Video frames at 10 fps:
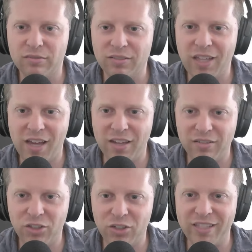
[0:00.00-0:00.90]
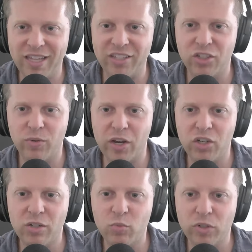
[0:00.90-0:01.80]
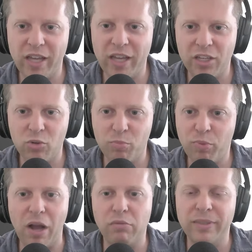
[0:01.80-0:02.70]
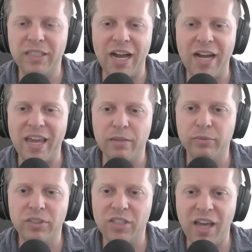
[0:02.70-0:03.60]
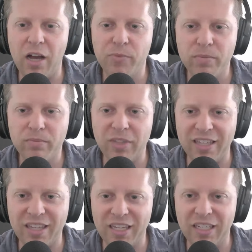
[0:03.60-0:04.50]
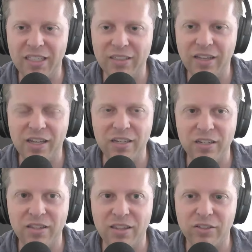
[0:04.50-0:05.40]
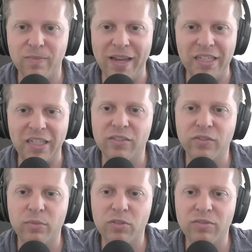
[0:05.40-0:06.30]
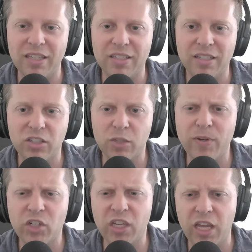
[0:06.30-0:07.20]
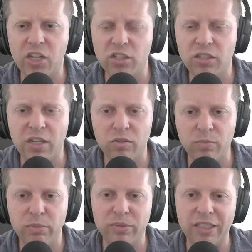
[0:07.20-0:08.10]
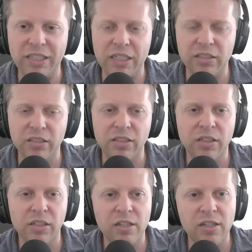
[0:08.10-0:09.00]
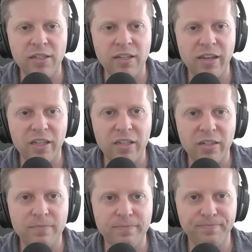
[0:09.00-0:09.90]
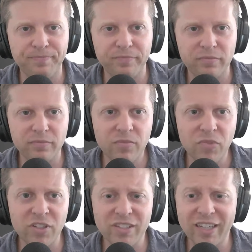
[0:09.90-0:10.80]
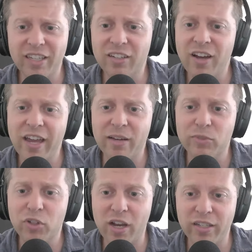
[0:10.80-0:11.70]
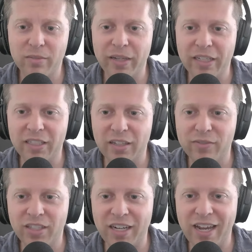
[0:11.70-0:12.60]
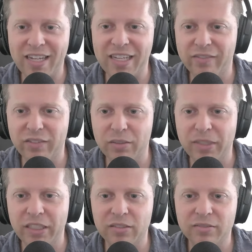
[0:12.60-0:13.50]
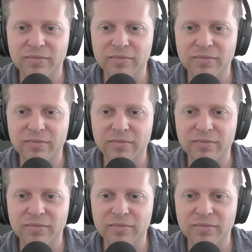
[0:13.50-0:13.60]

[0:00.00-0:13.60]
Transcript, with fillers: that you're in that situation where like, you're probably not able to help them like they need, and they're demanding it from you. That sucks. Especially in Asia. I know people like that. And it's like, here I am trying to make enough so that I can give them money,